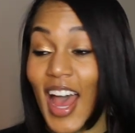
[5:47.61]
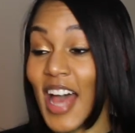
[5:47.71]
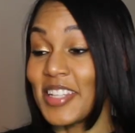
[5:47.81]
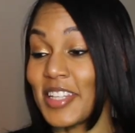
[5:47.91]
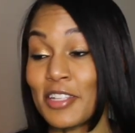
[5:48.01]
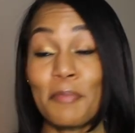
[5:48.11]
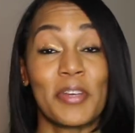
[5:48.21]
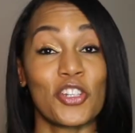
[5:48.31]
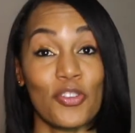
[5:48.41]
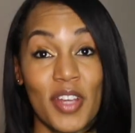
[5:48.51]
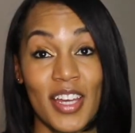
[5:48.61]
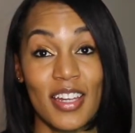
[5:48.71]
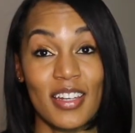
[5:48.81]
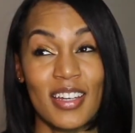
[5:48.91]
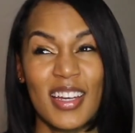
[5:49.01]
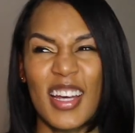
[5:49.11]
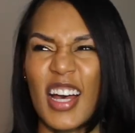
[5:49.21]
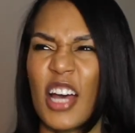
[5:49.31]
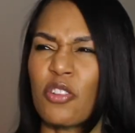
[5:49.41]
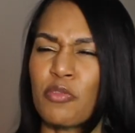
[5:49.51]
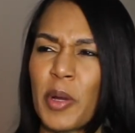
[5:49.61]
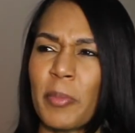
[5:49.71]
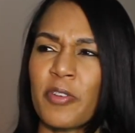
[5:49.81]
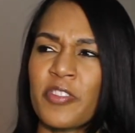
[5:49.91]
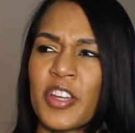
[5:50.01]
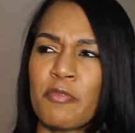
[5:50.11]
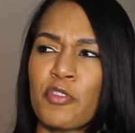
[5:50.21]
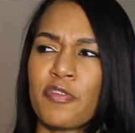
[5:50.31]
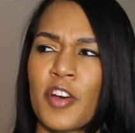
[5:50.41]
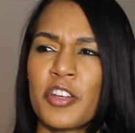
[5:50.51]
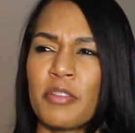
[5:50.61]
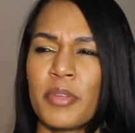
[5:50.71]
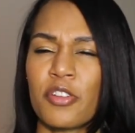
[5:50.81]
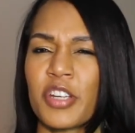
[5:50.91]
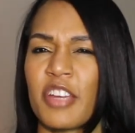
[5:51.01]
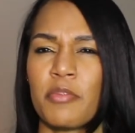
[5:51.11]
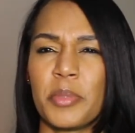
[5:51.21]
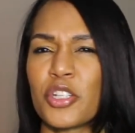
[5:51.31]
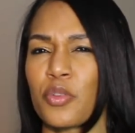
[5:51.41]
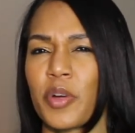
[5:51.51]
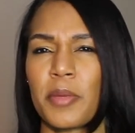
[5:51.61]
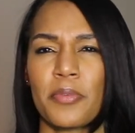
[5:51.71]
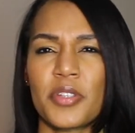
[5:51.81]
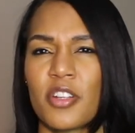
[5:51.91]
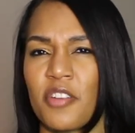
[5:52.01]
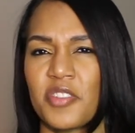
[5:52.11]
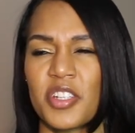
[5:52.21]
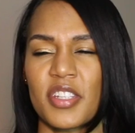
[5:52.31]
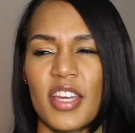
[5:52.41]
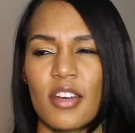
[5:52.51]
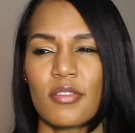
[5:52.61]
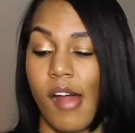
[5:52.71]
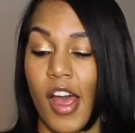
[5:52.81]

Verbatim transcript: I sent a picture in. I don't remember if they refunded me or gave me a 20% off discount.